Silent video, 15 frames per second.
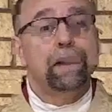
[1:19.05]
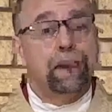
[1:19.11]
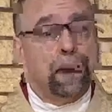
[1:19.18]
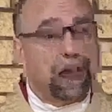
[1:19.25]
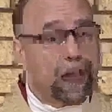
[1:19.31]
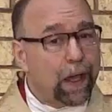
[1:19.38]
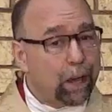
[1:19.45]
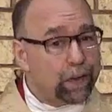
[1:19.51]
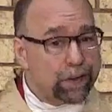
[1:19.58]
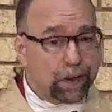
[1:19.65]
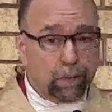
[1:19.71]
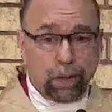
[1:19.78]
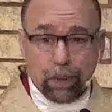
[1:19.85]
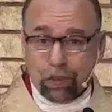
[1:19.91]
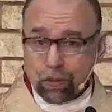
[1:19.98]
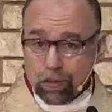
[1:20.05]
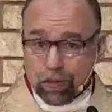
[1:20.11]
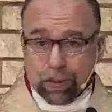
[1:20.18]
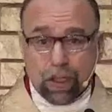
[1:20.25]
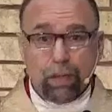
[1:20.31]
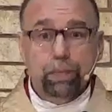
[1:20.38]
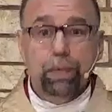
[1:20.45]
of the house. I want to do
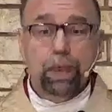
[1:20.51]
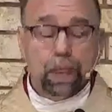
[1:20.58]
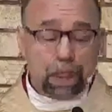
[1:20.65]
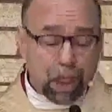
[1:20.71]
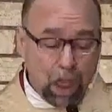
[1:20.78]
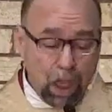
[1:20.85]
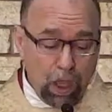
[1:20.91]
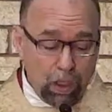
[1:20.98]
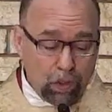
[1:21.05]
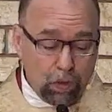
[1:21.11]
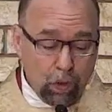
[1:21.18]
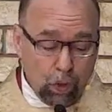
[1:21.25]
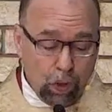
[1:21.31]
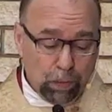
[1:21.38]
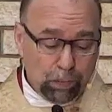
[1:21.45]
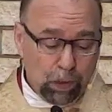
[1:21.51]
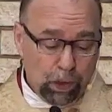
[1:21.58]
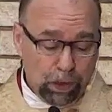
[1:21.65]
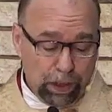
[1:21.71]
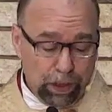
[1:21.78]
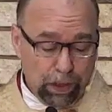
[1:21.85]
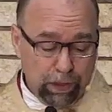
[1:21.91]
something normal
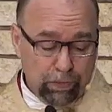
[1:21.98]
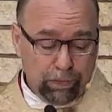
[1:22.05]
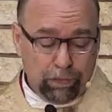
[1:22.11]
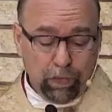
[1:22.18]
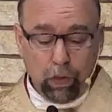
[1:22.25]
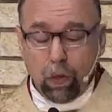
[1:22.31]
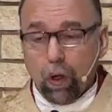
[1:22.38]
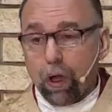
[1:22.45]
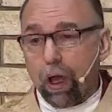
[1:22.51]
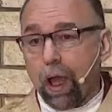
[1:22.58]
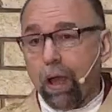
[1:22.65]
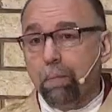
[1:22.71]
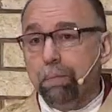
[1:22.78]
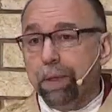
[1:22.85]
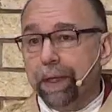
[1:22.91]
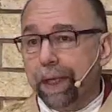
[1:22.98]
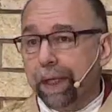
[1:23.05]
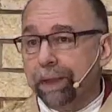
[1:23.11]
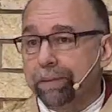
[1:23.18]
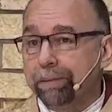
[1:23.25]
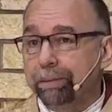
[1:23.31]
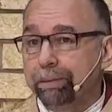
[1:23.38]
here for a bit.
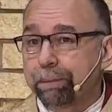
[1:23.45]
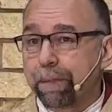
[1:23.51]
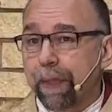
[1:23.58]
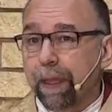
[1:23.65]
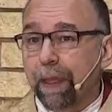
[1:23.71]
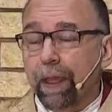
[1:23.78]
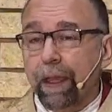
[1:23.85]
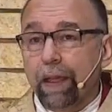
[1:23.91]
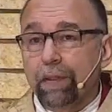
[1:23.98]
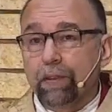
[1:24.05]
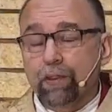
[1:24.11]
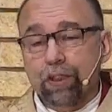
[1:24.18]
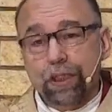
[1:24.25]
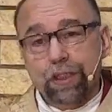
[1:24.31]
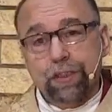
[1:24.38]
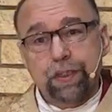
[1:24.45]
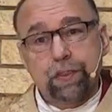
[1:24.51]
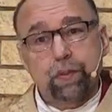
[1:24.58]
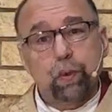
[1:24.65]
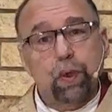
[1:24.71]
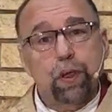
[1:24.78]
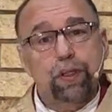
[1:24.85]
So Jesus'
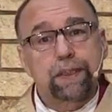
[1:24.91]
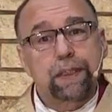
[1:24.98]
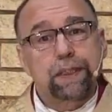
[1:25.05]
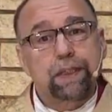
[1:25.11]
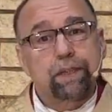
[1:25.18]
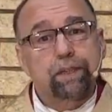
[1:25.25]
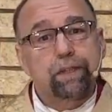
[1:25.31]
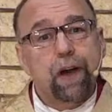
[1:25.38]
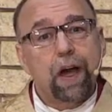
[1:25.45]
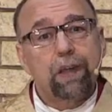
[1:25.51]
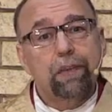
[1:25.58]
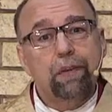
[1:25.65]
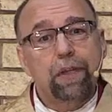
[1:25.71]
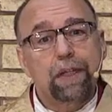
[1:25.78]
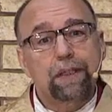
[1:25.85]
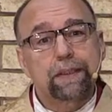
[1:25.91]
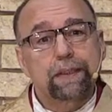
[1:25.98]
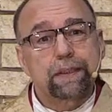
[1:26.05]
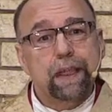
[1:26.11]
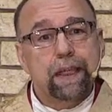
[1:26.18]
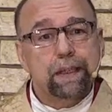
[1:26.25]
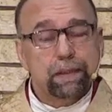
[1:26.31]
words, as the Father has
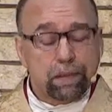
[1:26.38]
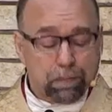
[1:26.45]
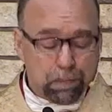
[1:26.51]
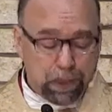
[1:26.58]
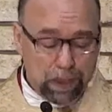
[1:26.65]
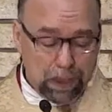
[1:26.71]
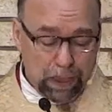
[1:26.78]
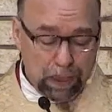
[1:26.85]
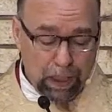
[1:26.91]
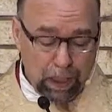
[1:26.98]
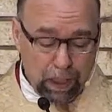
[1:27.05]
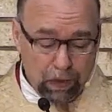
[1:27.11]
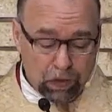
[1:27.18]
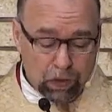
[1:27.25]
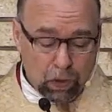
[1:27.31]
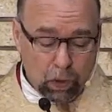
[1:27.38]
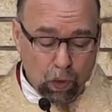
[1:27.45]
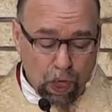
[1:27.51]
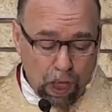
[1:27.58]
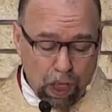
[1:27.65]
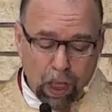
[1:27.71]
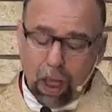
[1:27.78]
sent me, so
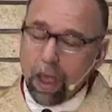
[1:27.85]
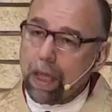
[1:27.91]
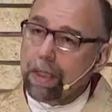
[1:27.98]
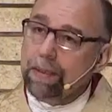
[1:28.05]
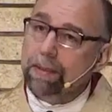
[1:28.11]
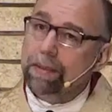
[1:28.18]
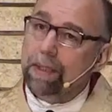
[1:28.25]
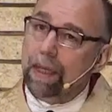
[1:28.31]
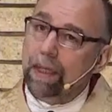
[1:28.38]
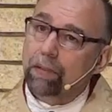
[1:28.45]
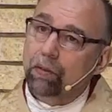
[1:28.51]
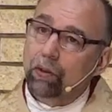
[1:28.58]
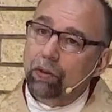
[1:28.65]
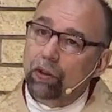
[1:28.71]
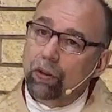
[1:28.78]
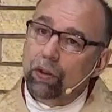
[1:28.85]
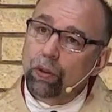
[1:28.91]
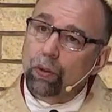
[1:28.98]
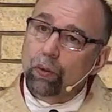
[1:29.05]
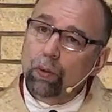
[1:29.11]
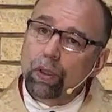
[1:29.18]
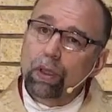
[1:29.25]
I send
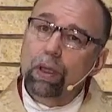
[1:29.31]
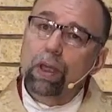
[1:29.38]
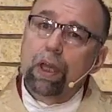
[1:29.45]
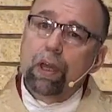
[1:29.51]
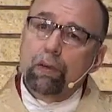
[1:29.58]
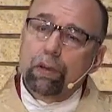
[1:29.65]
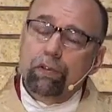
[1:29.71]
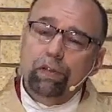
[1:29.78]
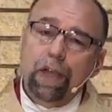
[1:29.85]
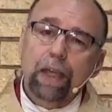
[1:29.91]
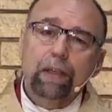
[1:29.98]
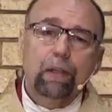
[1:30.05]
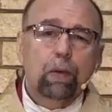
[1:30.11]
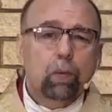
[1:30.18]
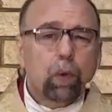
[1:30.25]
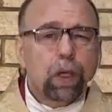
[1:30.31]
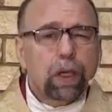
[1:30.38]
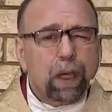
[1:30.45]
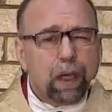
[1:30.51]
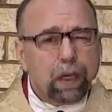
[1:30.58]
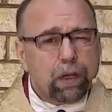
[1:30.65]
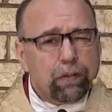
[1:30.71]
you. I want to reflect on what
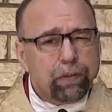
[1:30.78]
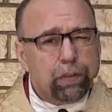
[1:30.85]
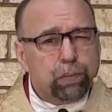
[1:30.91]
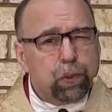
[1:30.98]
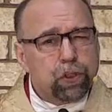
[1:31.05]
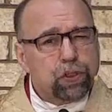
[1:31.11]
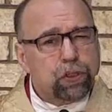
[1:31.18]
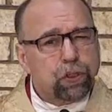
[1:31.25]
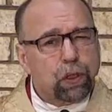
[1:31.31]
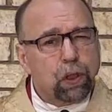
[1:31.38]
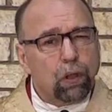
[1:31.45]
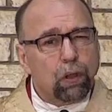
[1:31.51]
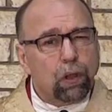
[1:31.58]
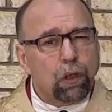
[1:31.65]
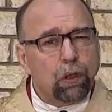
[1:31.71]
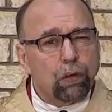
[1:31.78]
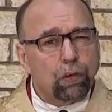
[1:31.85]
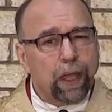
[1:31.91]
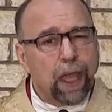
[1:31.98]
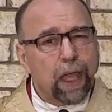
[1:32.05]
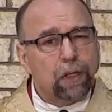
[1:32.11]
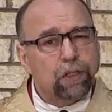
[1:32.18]
kind of emotional
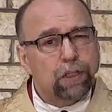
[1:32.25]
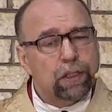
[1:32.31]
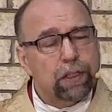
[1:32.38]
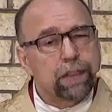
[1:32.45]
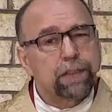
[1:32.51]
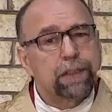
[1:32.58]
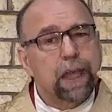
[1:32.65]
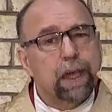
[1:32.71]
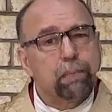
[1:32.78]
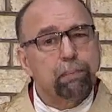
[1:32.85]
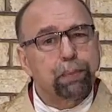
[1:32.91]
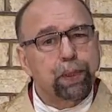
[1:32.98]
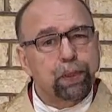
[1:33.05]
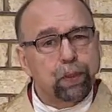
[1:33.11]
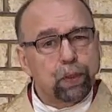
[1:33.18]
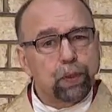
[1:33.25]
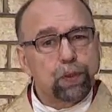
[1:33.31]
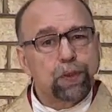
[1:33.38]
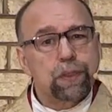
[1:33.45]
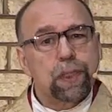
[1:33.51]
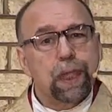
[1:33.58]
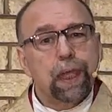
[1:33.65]
reaction does that
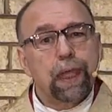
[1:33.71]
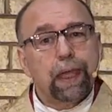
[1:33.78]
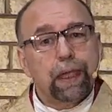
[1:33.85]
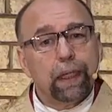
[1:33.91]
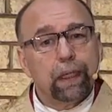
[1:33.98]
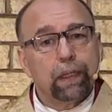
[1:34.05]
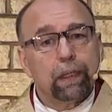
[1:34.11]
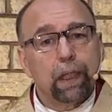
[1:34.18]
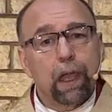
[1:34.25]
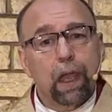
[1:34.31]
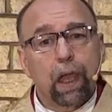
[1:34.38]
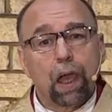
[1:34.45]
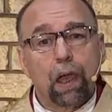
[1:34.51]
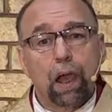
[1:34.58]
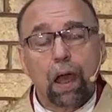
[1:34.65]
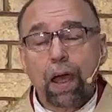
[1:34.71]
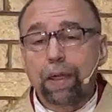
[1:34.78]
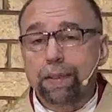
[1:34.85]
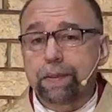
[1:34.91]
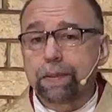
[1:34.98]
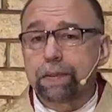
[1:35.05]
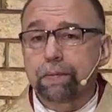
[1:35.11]
produce in
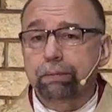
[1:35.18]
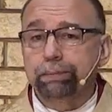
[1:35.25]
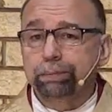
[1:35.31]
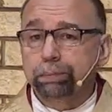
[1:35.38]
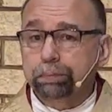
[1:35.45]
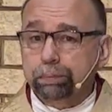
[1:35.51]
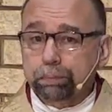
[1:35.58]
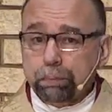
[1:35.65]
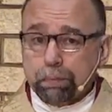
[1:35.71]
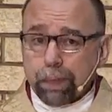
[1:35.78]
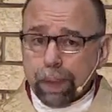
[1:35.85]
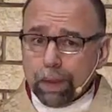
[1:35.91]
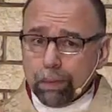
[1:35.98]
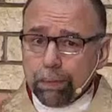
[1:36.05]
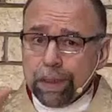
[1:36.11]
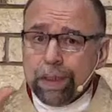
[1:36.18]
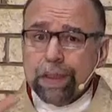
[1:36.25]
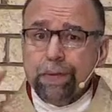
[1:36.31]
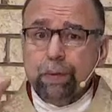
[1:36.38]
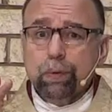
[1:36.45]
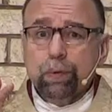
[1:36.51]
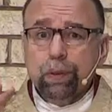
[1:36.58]
us?
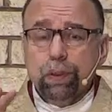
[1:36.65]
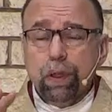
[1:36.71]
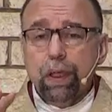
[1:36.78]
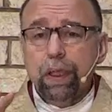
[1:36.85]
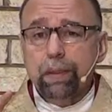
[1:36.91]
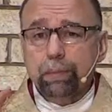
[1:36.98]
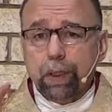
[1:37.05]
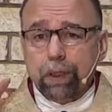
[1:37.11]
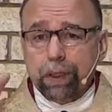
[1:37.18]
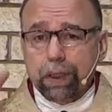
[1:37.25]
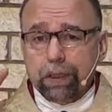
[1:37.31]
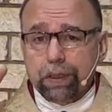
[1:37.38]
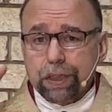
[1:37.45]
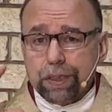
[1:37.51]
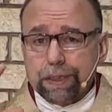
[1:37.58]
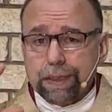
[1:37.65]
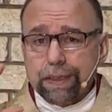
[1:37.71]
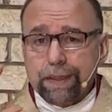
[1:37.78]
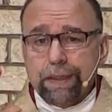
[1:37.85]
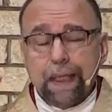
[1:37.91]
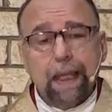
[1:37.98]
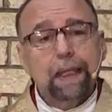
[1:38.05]
Because what we're talking about here, Jesus
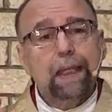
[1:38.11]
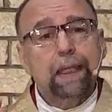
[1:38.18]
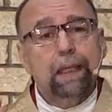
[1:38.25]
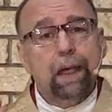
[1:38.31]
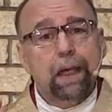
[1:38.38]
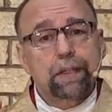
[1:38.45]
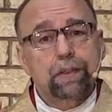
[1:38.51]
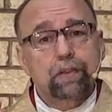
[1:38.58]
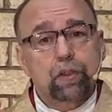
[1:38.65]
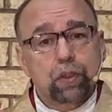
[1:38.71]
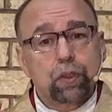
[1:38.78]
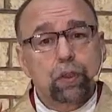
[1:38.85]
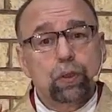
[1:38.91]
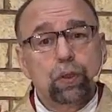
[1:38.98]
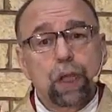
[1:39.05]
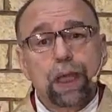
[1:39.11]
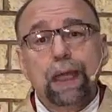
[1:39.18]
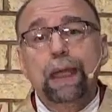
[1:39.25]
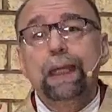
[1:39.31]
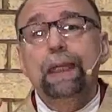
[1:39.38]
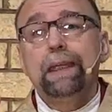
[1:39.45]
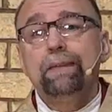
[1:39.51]
sending us to
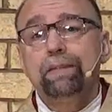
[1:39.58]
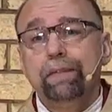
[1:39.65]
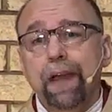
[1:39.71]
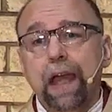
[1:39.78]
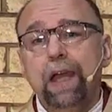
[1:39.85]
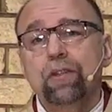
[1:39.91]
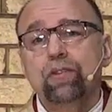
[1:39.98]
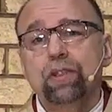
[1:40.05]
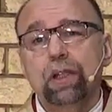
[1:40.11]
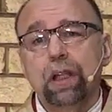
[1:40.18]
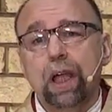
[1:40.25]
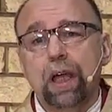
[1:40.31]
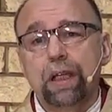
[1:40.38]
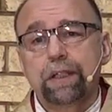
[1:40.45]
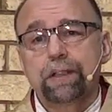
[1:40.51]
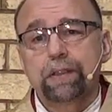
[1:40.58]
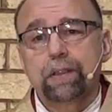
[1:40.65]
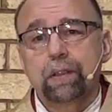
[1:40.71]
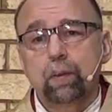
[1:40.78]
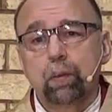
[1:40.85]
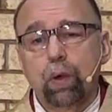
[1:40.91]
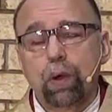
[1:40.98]
evangelize
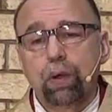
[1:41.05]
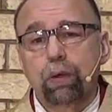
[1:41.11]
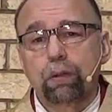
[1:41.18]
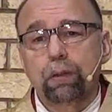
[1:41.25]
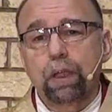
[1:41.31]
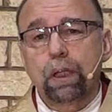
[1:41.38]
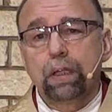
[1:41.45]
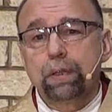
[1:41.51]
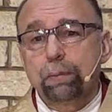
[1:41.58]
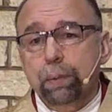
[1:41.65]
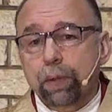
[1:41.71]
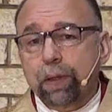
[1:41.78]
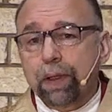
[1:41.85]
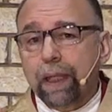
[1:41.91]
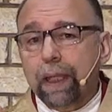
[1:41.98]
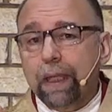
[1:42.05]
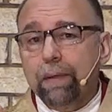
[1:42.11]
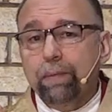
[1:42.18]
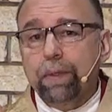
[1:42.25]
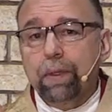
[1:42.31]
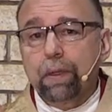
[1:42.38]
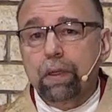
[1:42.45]
the world, to
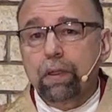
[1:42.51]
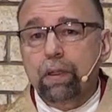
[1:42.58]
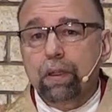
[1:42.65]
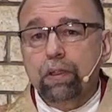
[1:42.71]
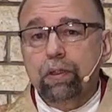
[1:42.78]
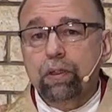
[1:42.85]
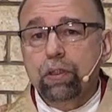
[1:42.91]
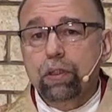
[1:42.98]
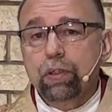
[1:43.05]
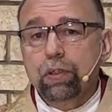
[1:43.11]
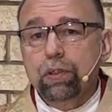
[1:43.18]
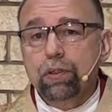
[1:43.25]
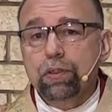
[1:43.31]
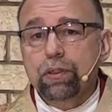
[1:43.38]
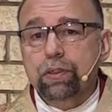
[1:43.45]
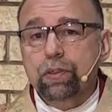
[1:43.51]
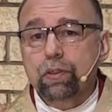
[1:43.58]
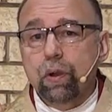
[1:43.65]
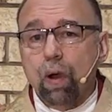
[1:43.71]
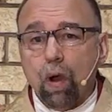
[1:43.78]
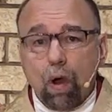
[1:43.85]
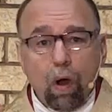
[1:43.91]
proclaim the good news to
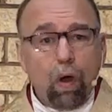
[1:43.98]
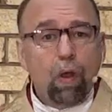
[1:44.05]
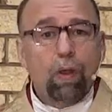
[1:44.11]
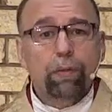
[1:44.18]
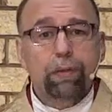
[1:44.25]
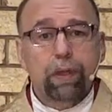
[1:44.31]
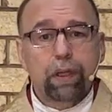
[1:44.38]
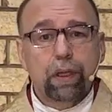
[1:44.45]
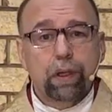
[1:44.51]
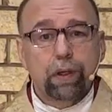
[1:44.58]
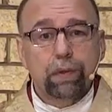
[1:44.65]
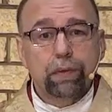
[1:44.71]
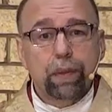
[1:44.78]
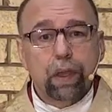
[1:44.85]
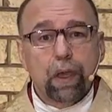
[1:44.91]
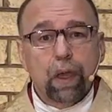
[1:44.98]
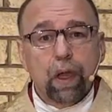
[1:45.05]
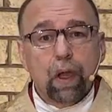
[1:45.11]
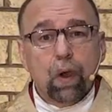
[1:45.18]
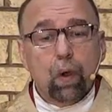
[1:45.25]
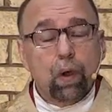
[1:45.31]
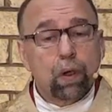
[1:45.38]
all the earth,
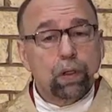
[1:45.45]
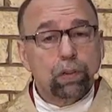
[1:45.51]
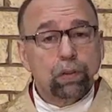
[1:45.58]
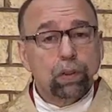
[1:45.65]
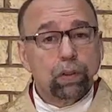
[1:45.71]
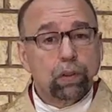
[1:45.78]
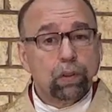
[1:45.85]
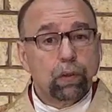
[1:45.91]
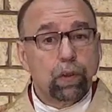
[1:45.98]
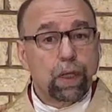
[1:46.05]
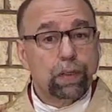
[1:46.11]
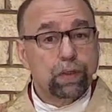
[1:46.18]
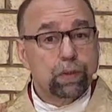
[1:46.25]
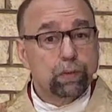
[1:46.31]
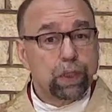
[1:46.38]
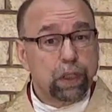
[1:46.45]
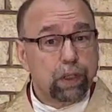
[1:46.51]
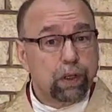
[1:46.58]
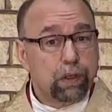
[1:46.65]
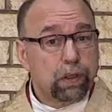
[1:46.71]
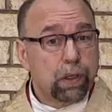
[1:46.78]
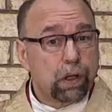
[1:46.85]
or to, as we
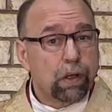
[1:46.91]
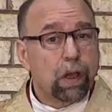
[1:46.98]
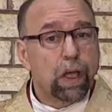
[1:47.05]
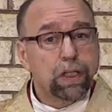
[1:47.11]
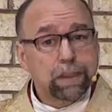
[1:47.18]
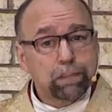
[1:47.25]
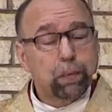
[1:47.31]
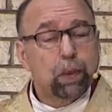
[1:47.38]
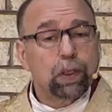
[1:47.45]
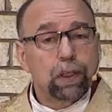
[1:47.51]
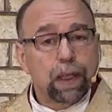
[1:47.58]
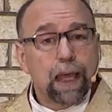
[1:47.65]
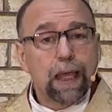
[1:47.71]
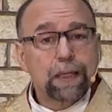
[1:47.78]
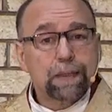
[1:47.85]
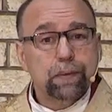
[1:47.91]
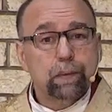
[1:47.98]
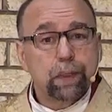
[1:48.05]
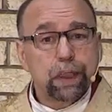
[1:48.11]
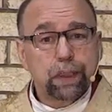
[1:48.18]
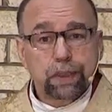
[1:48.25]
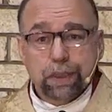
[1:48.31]
heard in our gospel last
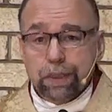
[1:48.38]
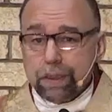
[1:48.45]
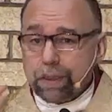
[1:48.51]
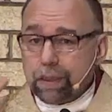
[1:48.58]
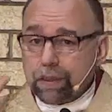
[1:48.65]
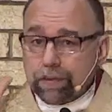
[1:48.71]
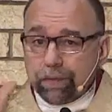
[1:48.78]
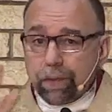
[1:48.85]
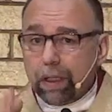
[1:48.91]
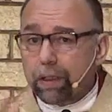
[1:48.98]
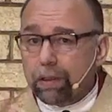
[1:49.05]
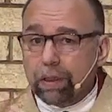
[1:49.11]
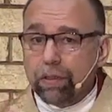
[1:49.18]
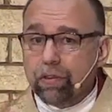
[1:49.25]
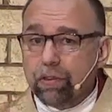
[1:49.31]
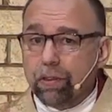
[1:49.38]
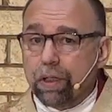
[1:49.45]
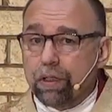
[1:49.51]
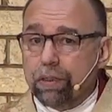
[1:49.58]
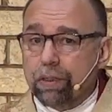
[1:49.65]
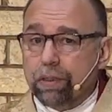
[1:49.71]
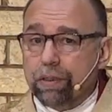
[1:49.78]
week, Jesus' final
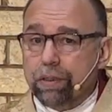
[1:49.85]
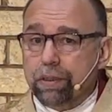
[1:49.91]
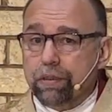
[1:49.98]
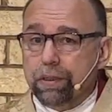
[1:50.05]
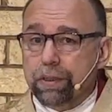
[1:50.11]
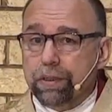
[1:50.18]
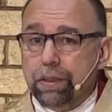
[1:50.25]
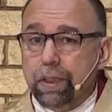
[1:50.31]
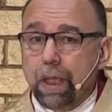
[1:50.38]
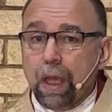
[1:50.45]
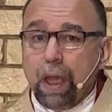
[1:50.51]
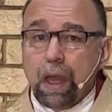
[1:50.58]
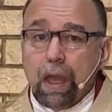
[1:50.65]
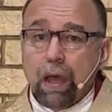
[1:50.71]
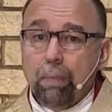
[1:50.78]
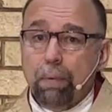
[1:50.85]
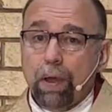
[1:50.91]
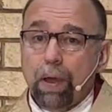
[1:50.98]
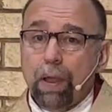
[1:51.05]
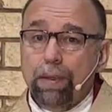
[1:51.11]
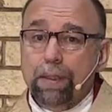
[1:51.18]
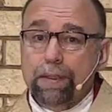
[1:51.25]
instructions to his
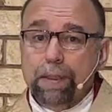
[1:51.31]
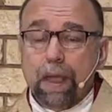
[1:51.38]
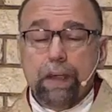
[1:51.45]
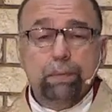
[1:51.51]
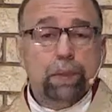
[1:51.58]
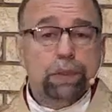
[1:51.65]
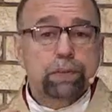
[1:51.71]
disciples